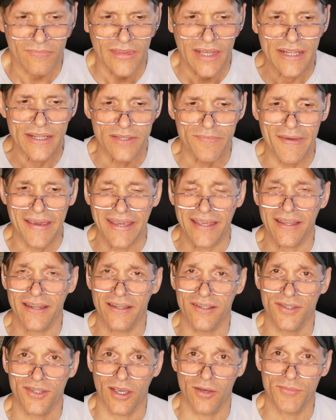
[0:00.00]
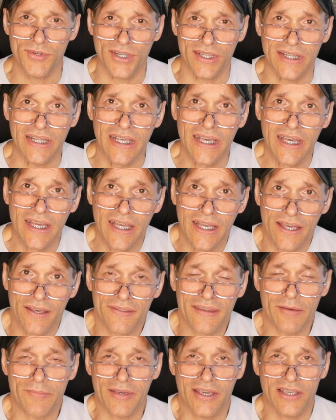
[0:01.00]
He's making an assumption
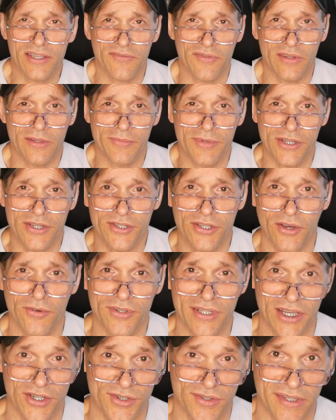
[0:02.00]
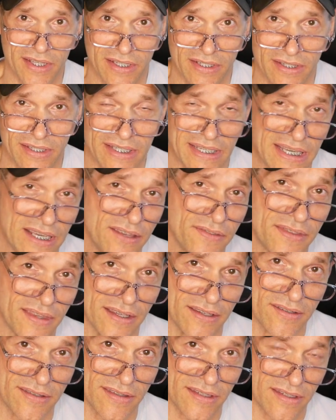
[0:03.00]
that because of a limited toe touch that he
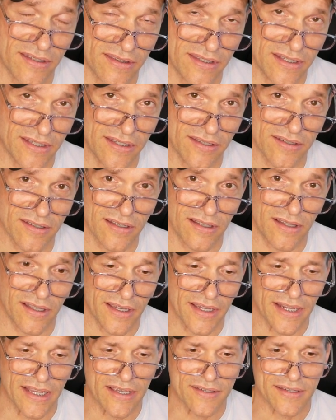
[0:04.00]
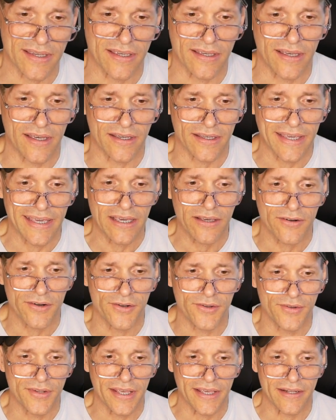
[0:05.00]
thinks that his client has a
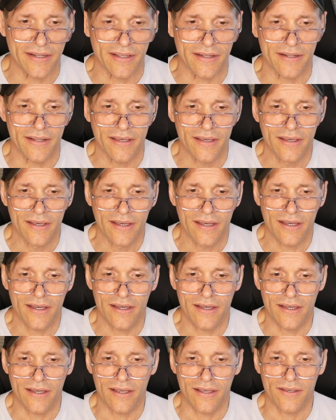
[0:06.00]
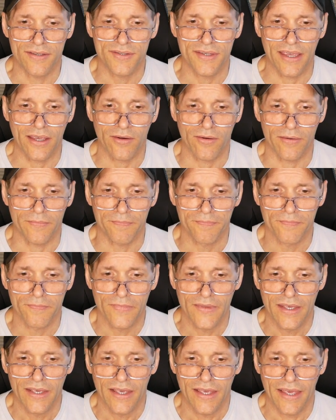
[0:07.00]
counter-nutated sacrum
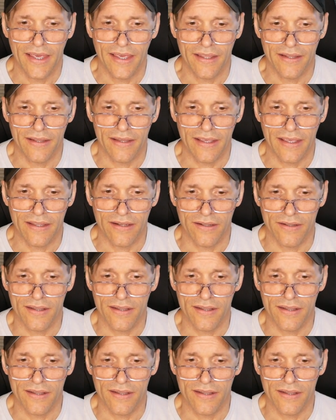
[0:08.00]
and